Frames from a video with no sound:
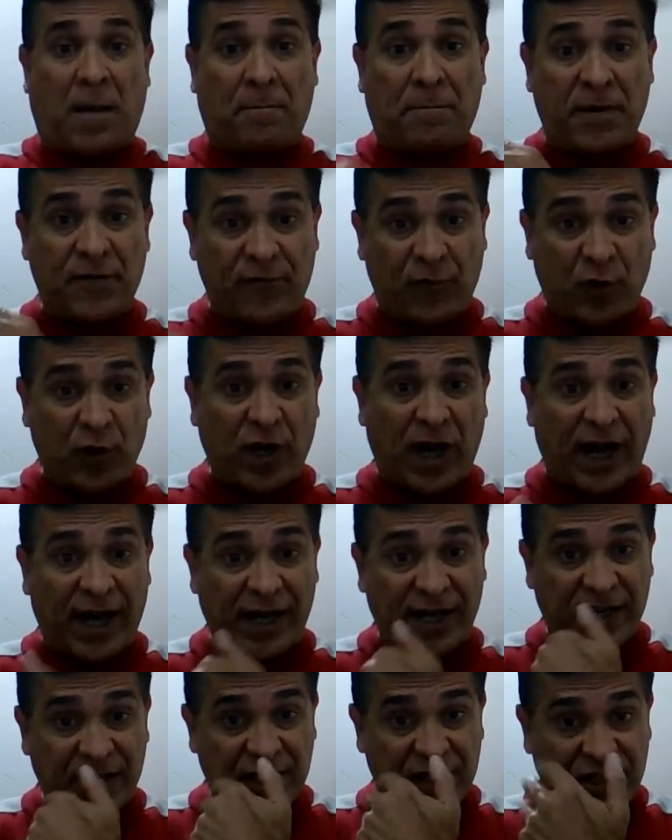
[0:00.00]
Before
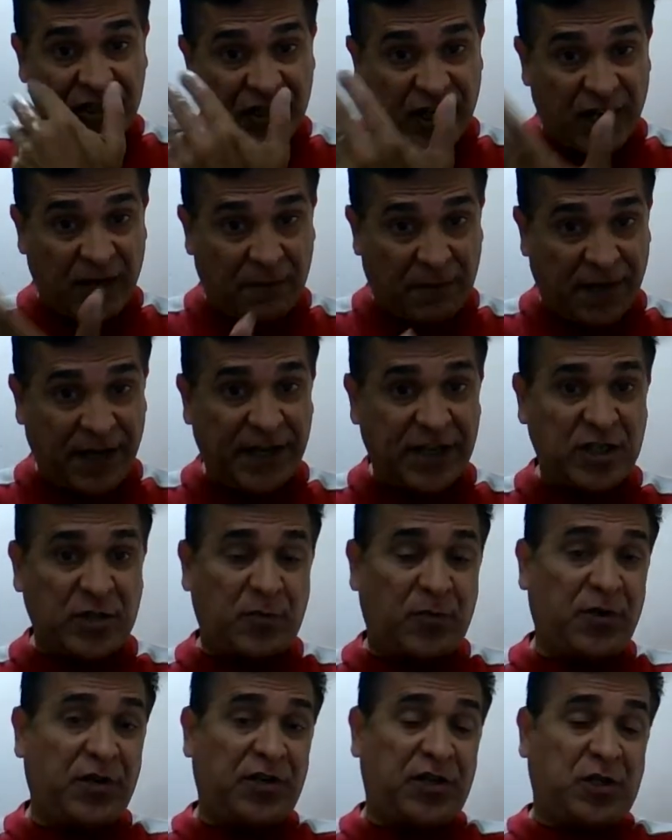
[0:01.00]
I share my
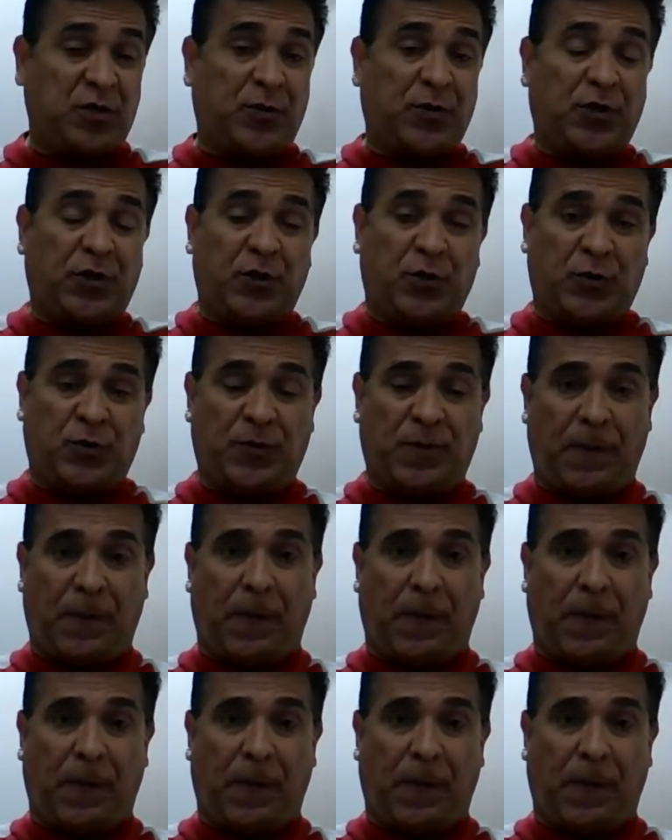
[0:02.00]
experience with you,